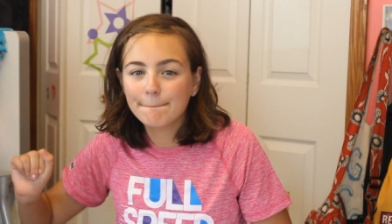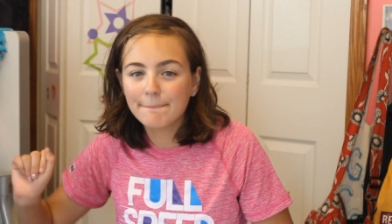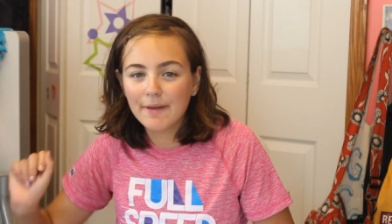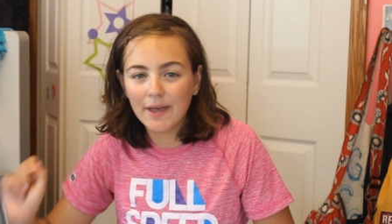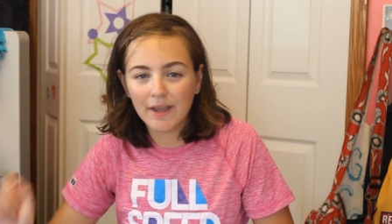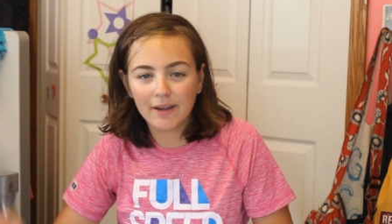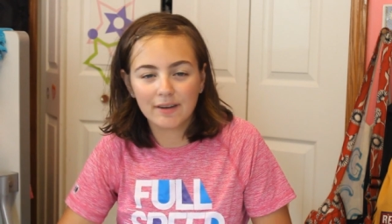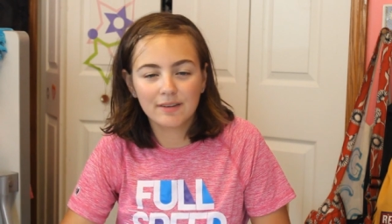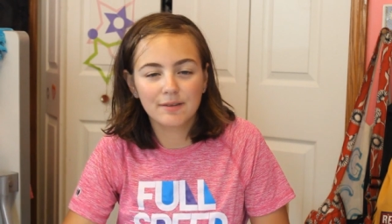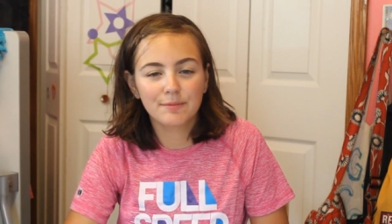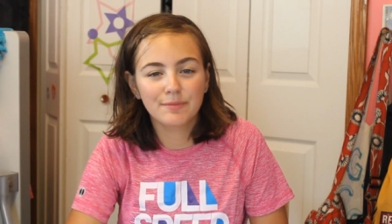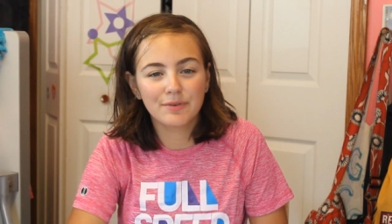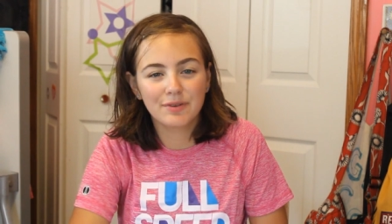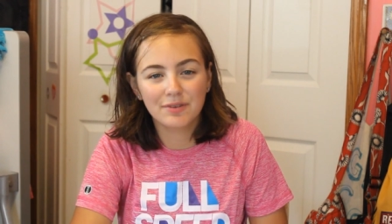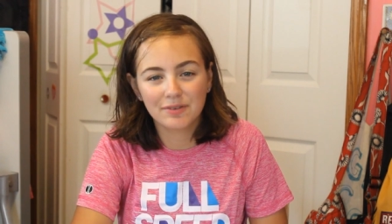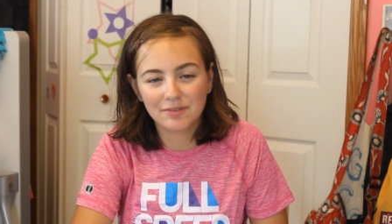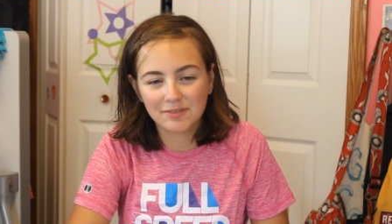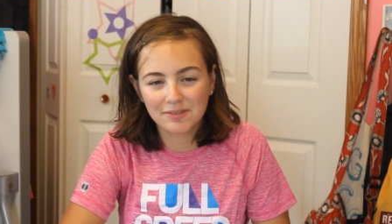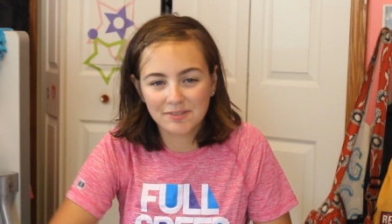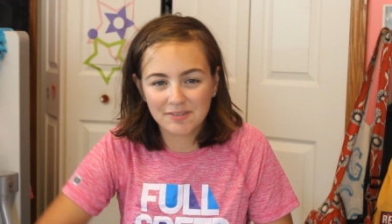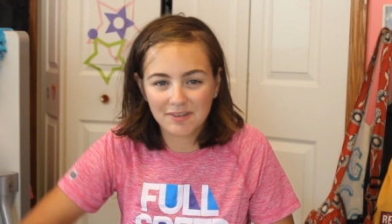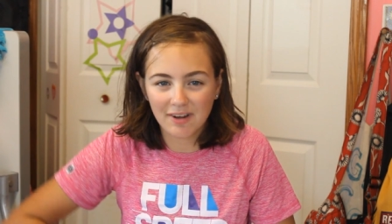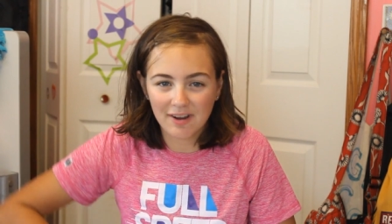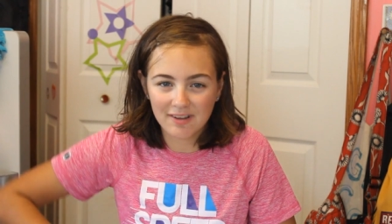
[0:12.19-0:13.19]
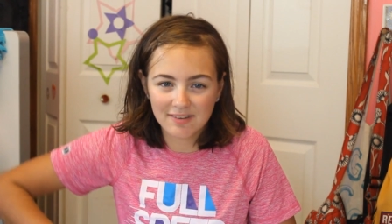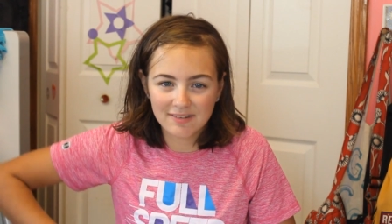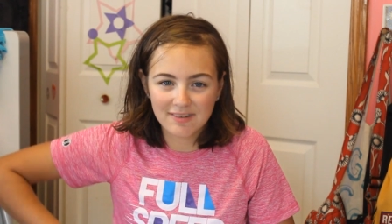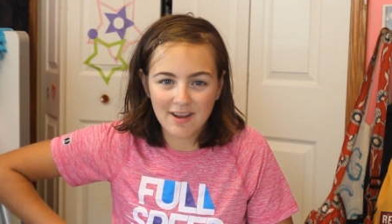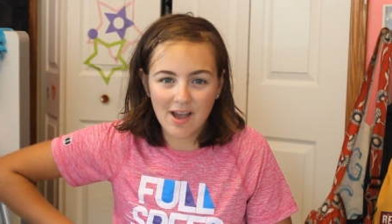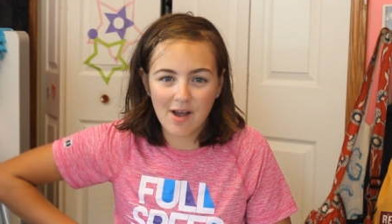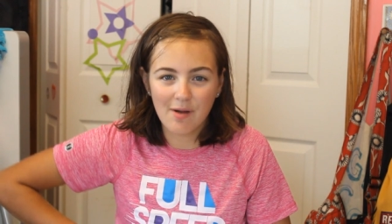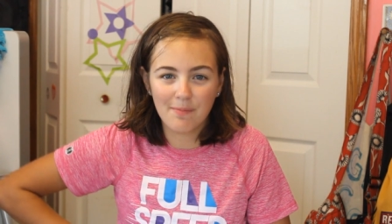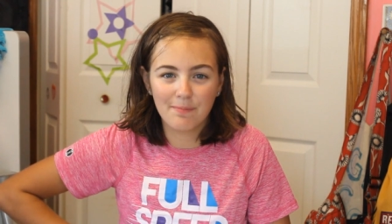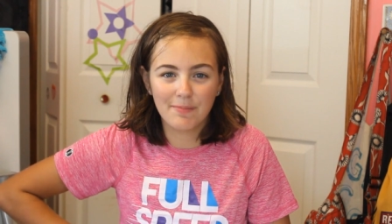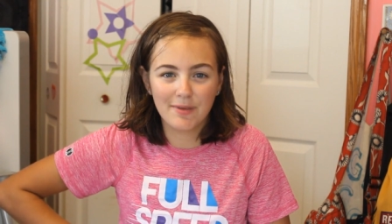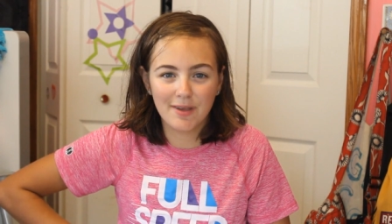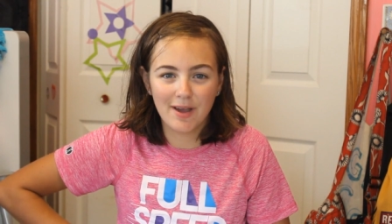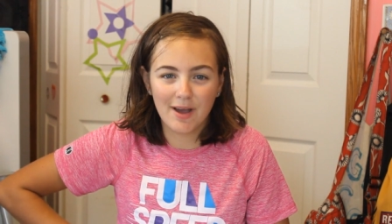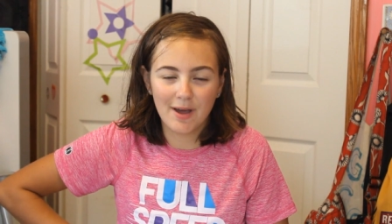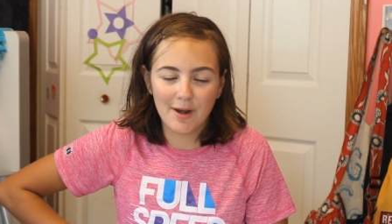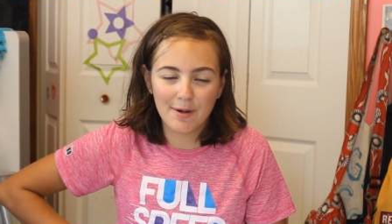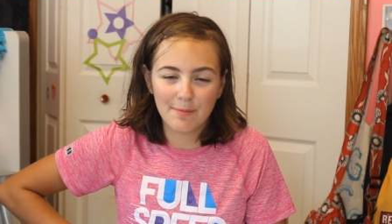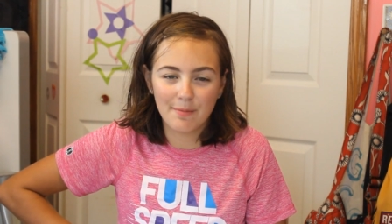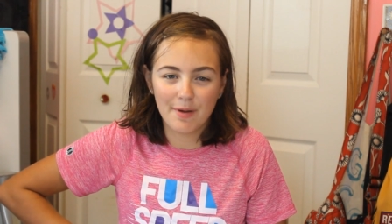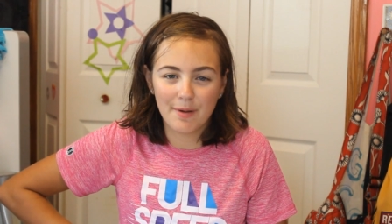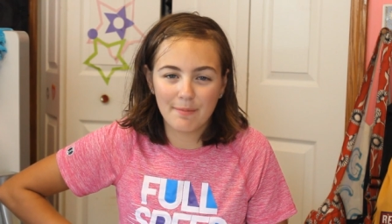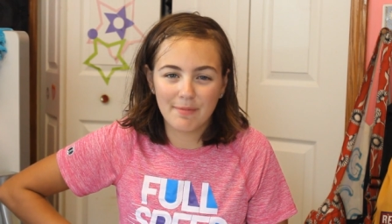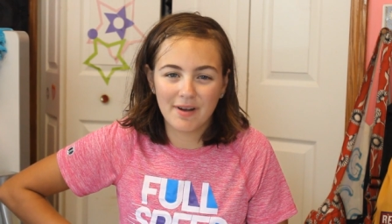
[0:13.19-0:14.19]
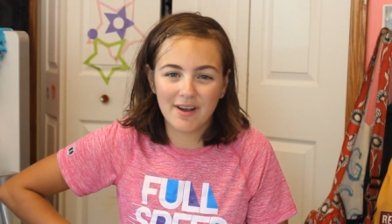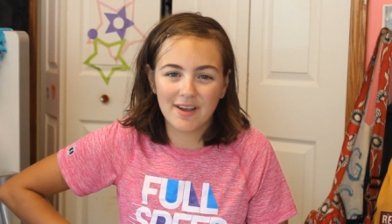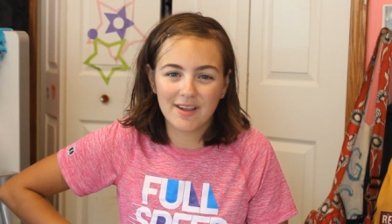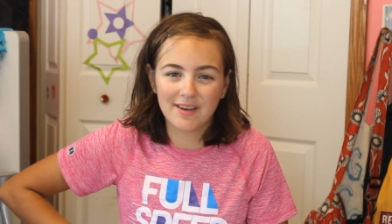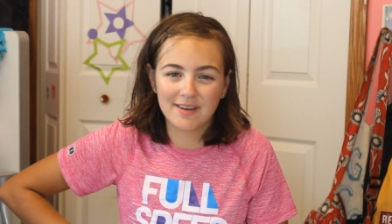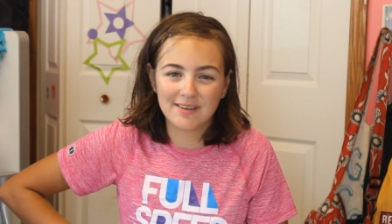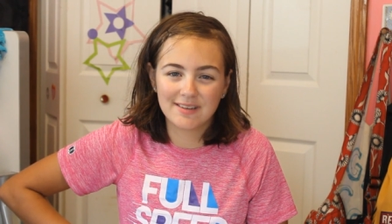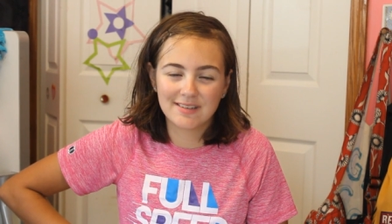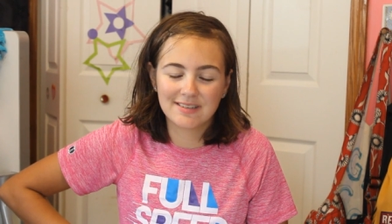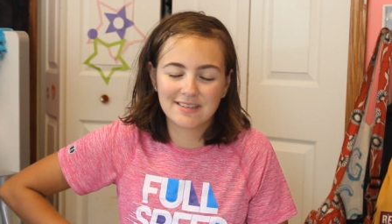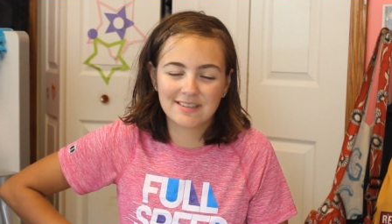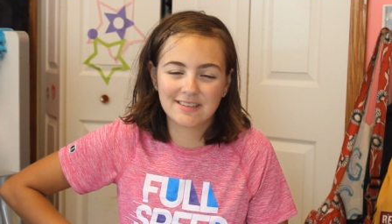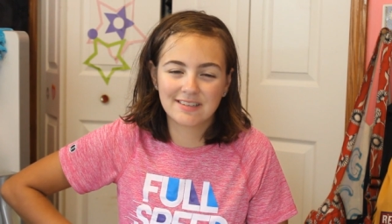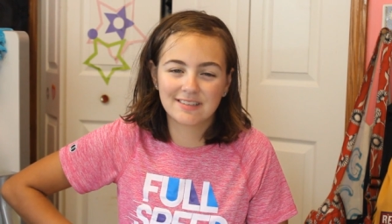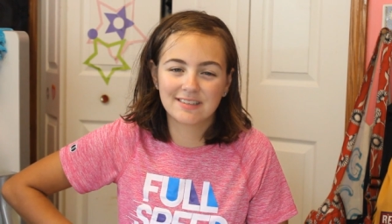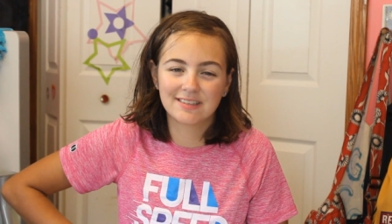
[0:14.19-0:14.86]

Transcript: back to being stressed out beyond my mind.